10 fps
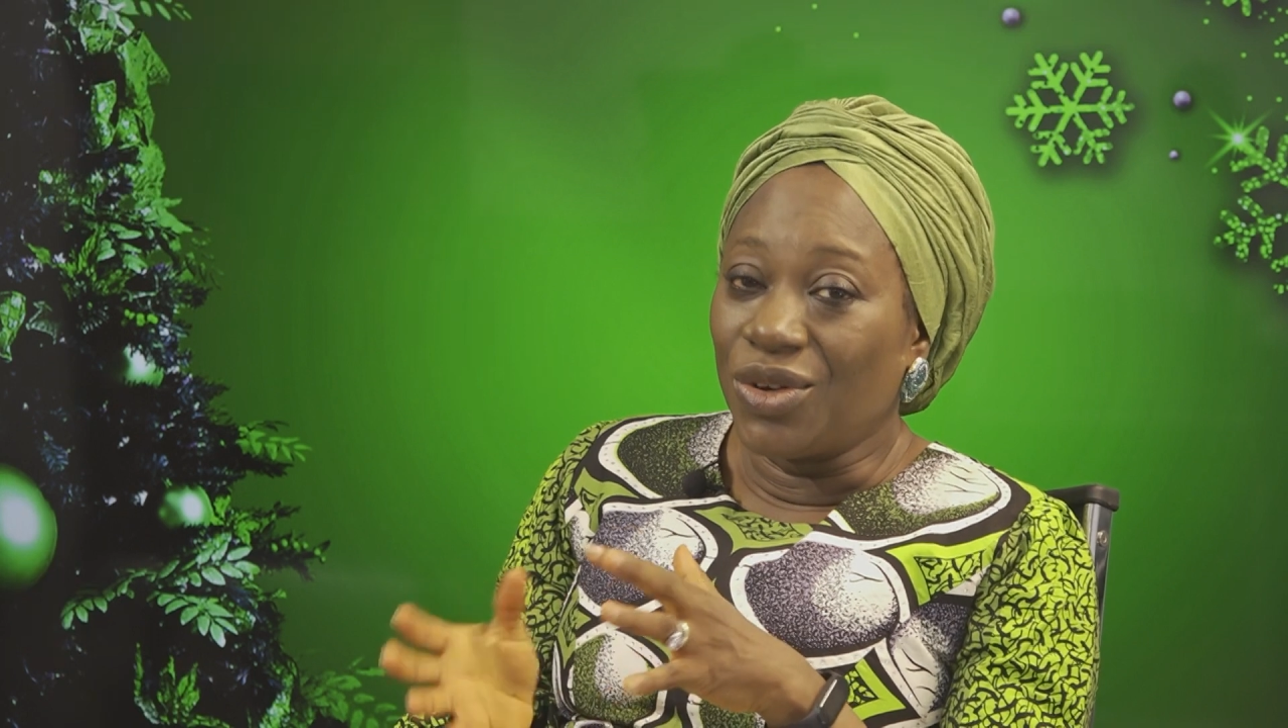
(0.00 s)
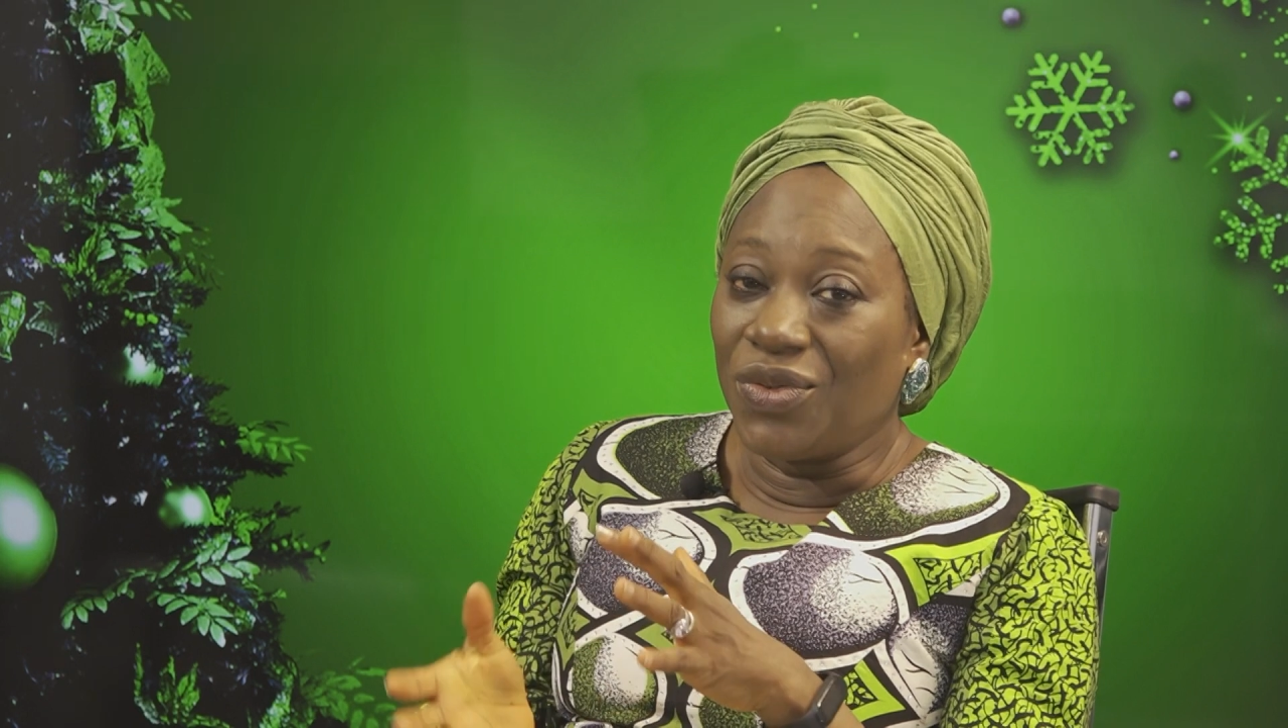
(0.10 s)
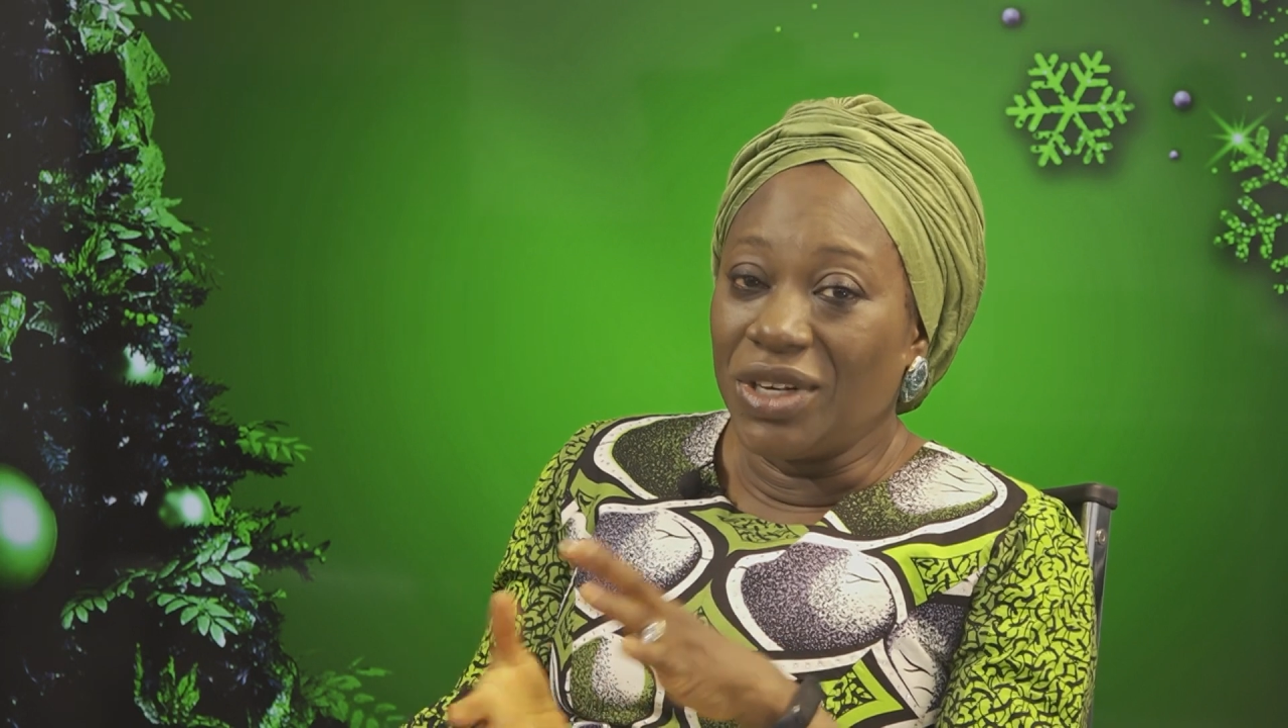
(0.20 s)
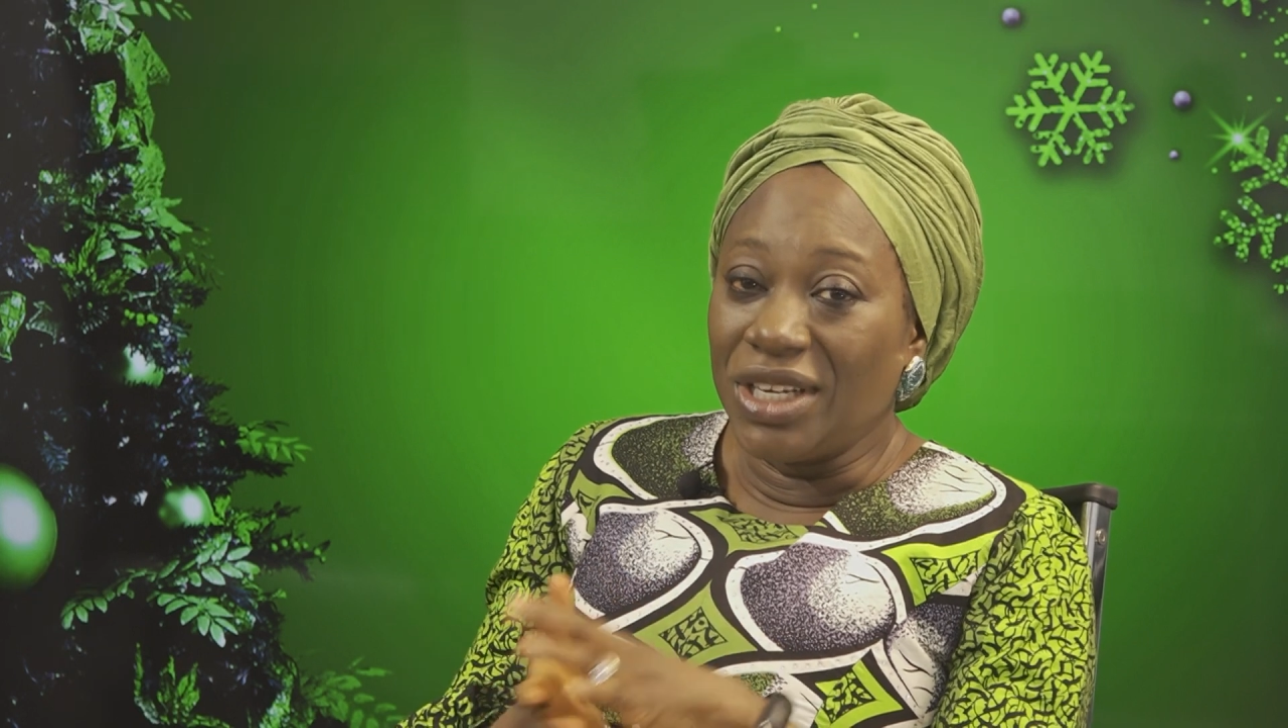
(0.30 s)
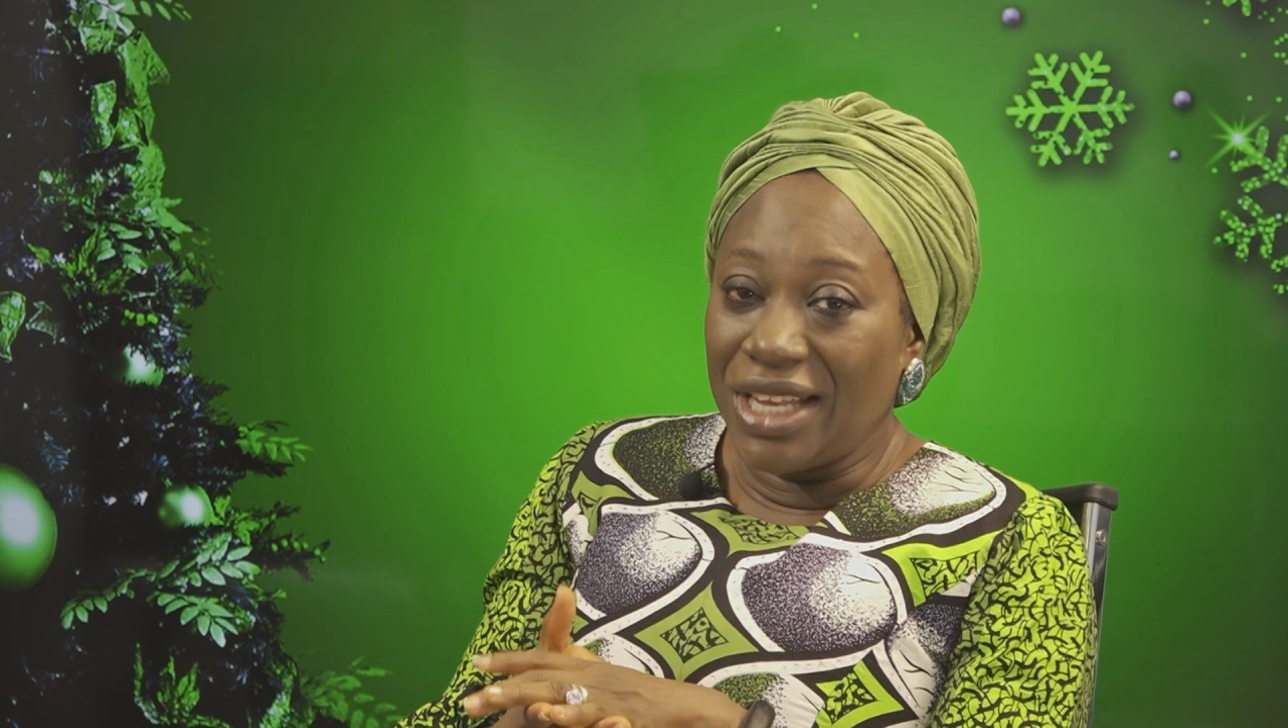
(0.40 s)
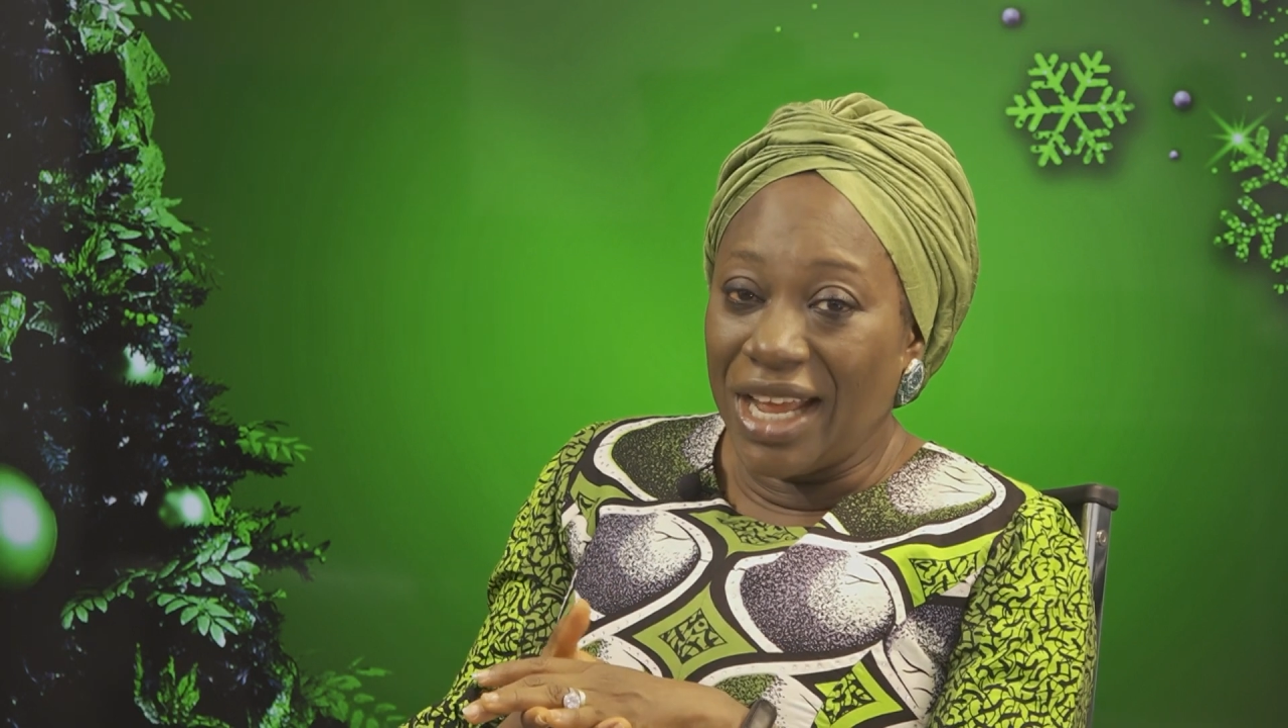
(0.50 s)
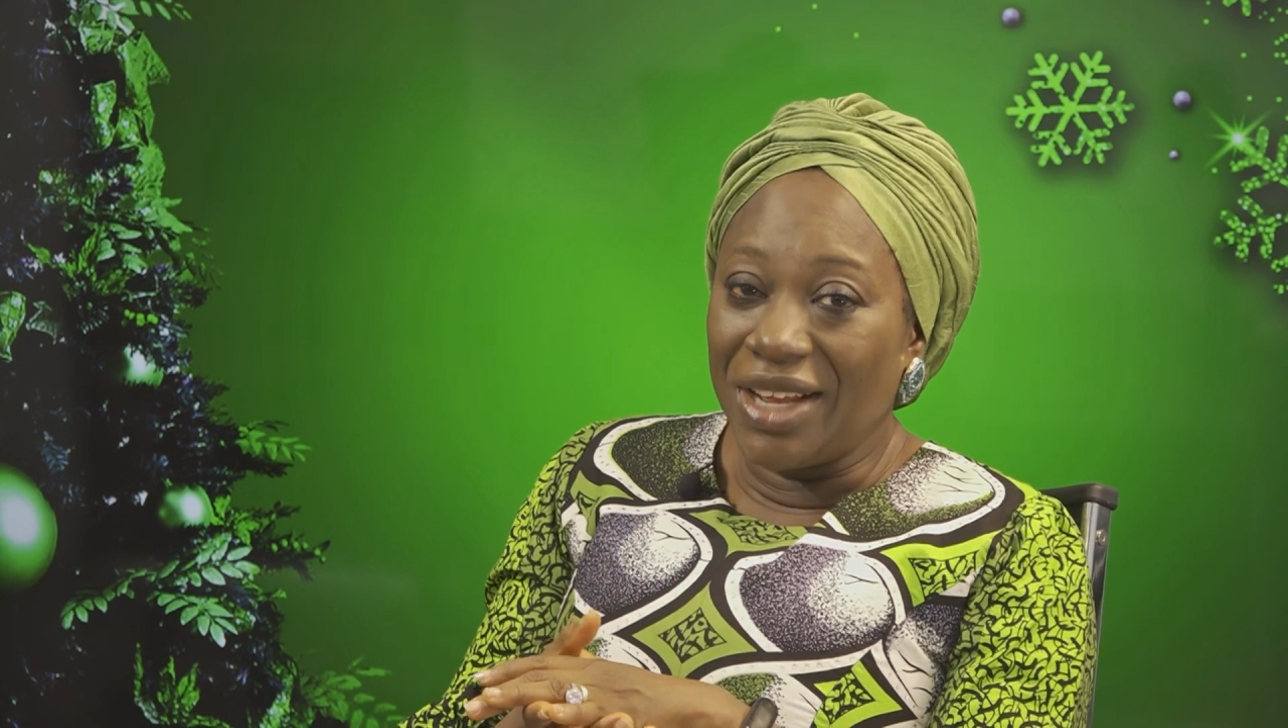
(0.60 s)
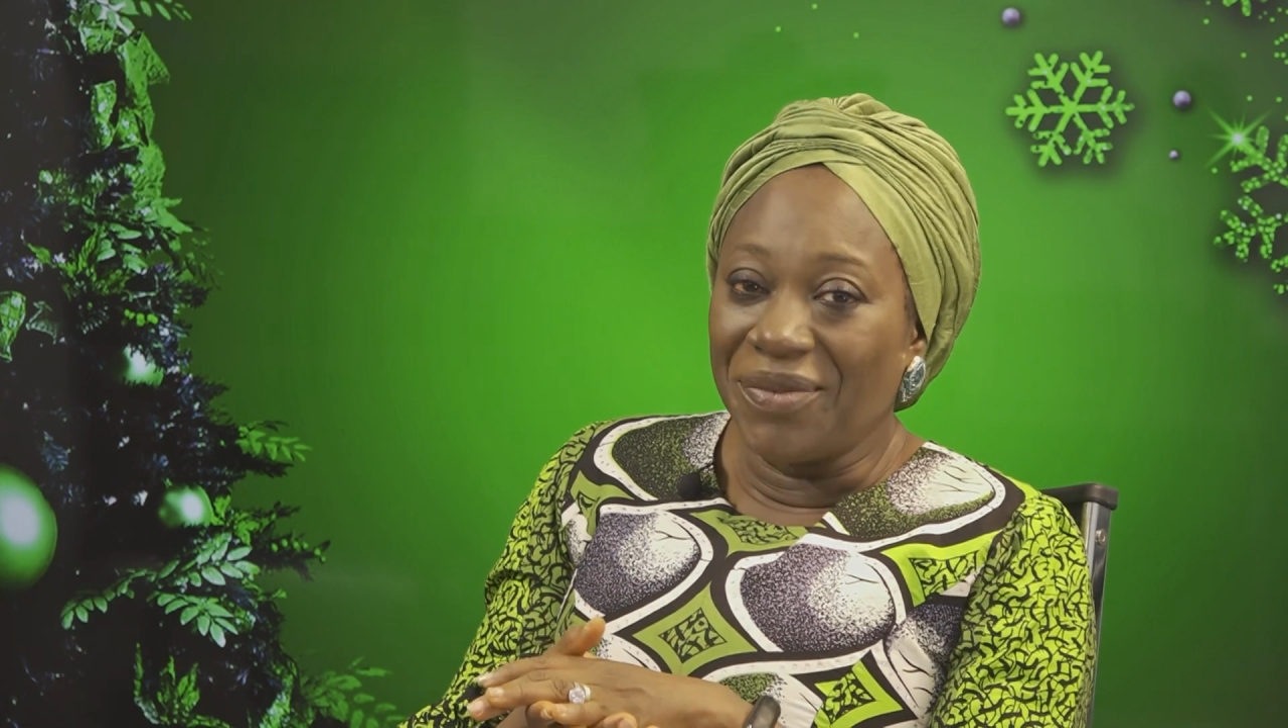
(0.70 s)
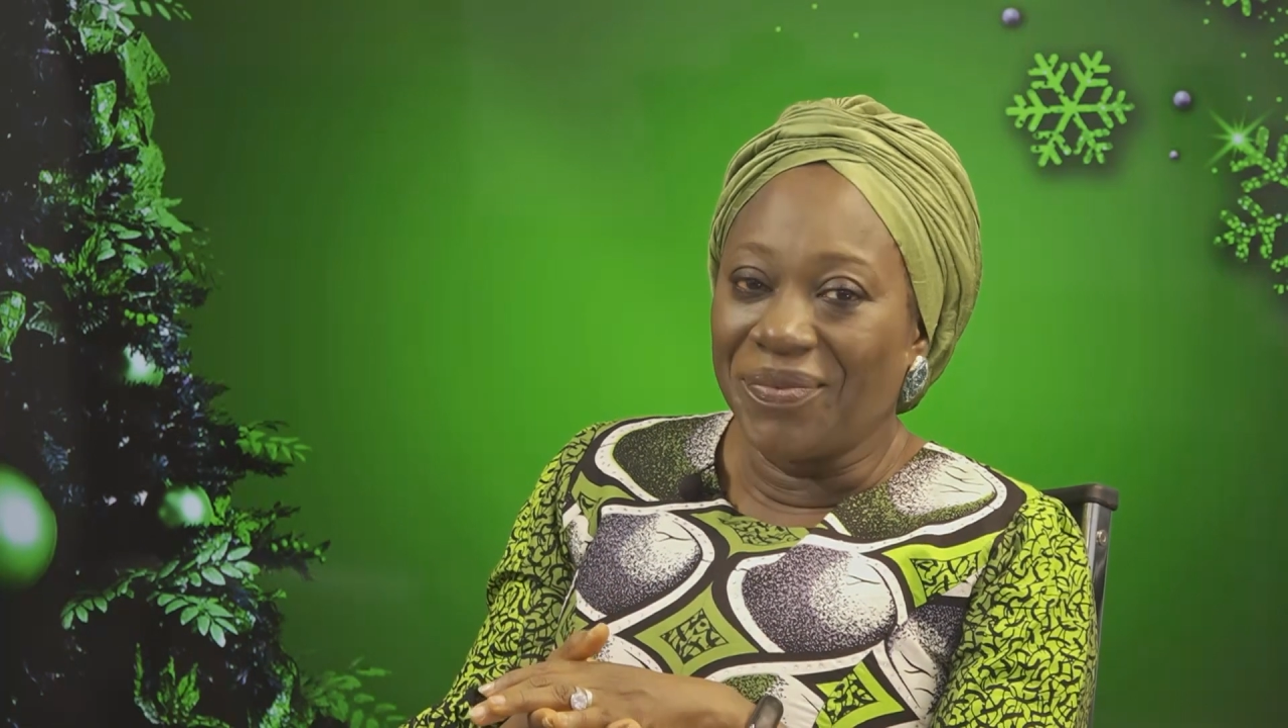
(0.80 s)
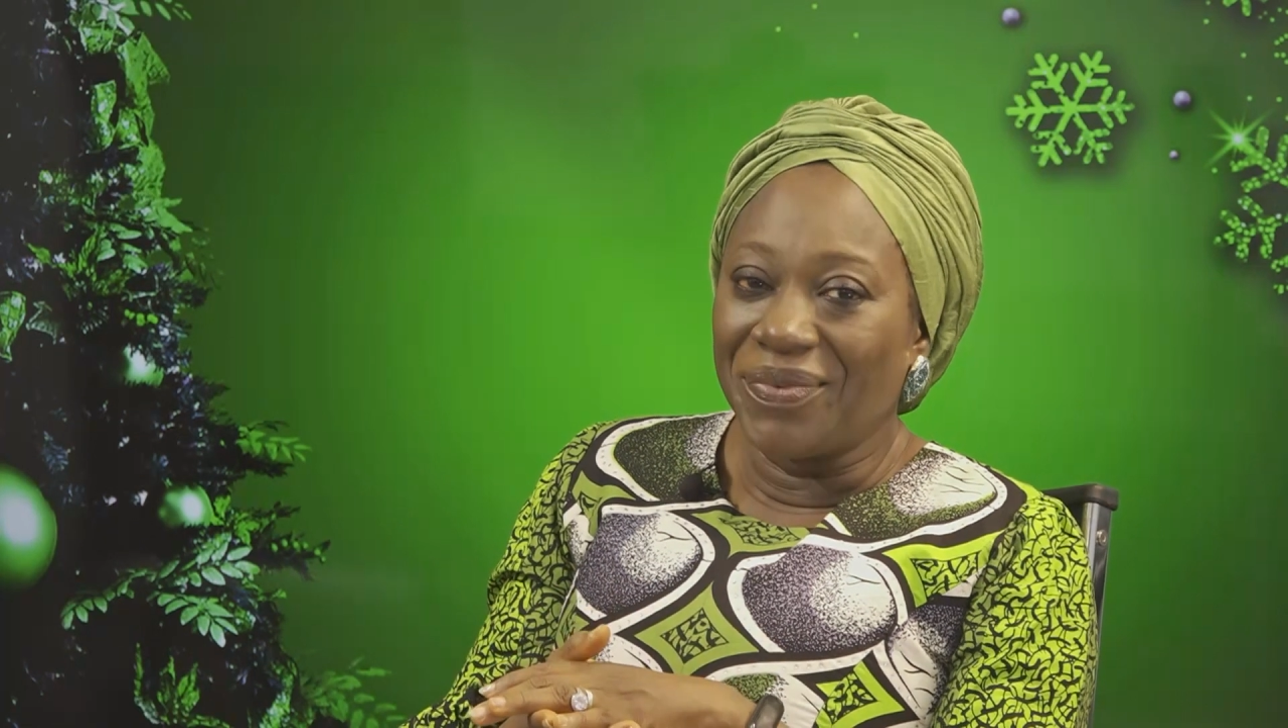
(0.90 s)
Thought for the day,